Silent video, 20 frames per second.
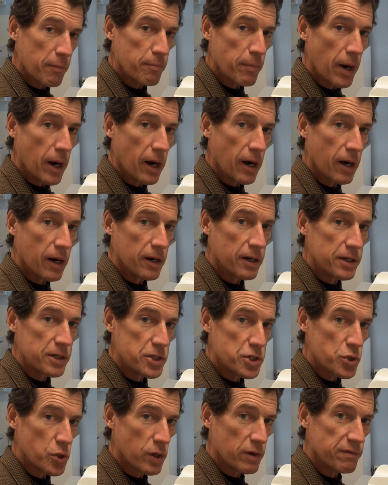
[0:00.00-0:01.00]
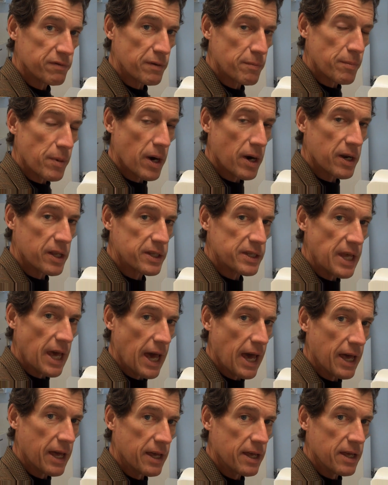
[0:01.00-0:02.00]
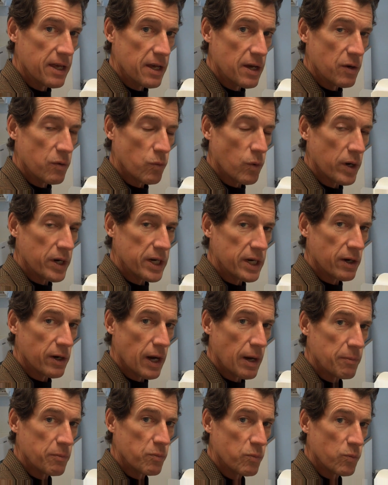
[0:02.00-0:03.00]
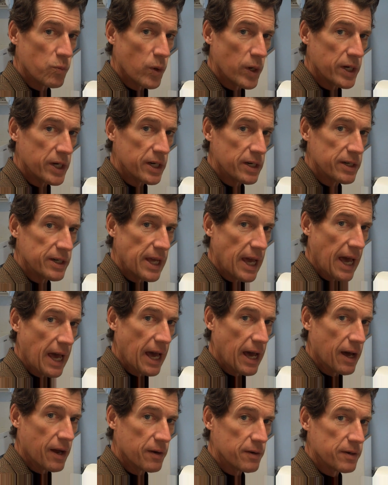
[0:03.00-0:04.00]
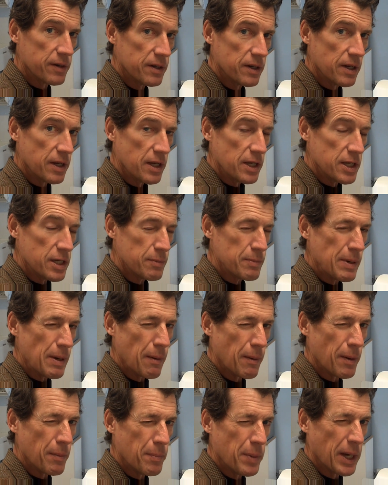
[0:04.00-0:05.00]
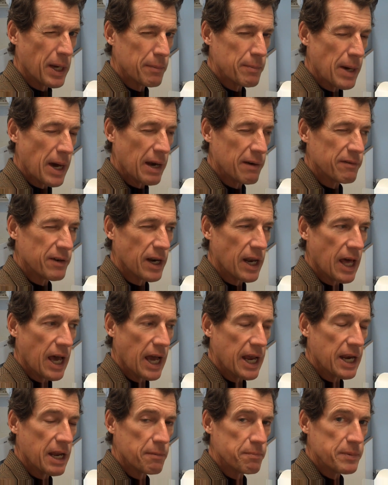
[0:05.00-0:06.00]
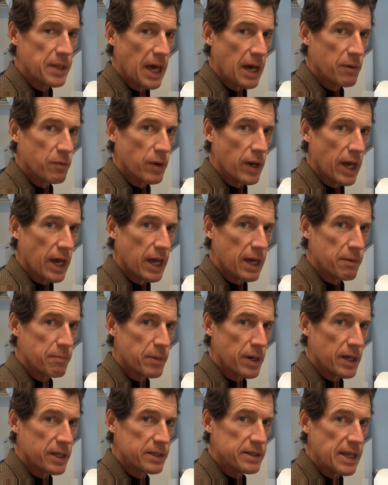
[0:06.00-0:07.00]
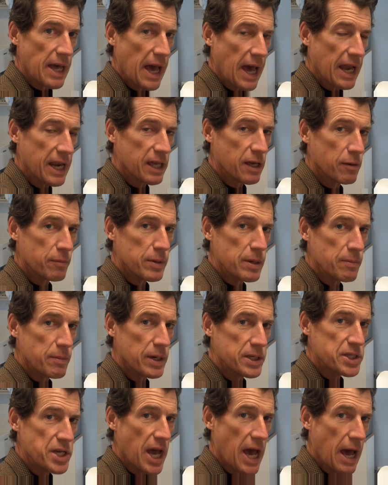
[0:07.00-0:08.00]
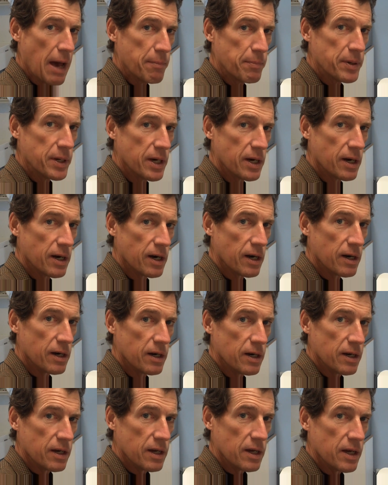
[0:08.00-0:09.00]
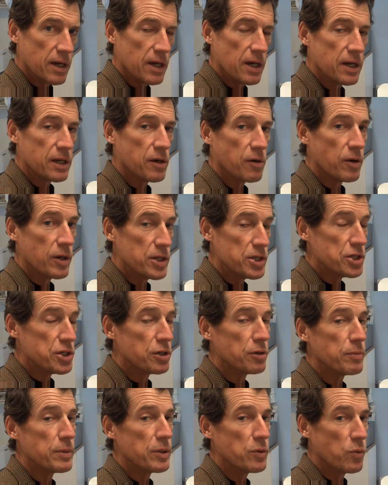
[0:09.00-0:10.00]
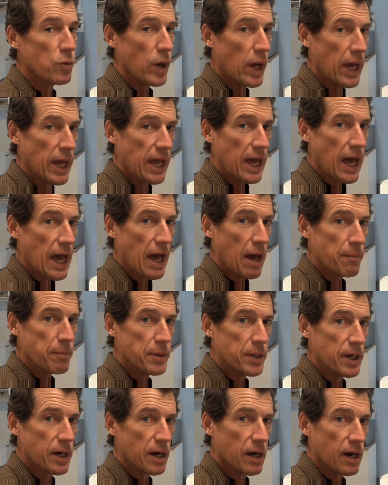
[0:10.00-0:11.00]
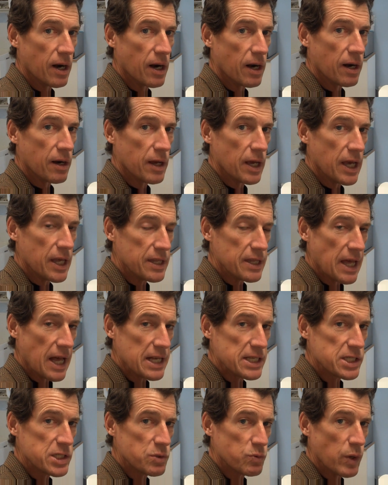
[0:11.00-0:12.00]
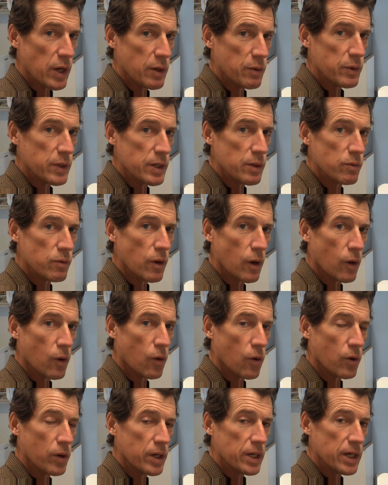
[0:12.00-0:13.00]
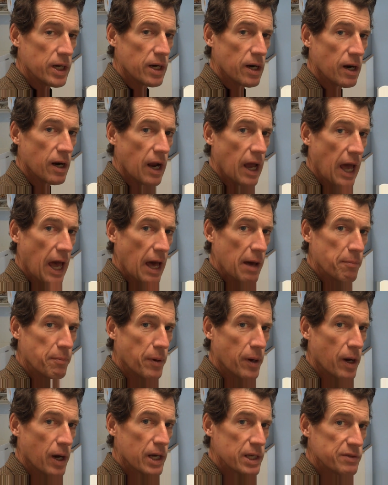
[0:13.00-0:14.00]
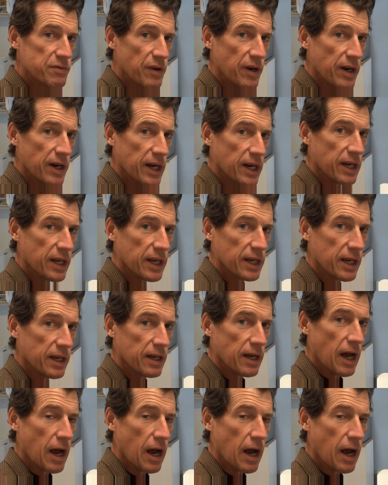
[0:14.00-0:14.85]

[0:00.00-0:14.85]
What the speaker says: Bern, short for Bernadette, one ear up, one ear down. You'll be able to pick them out of a lineup that way, but Daddy will be much happier. Cringer will be way happier, and that's the way we roll here at Paws Veterinary Clinic.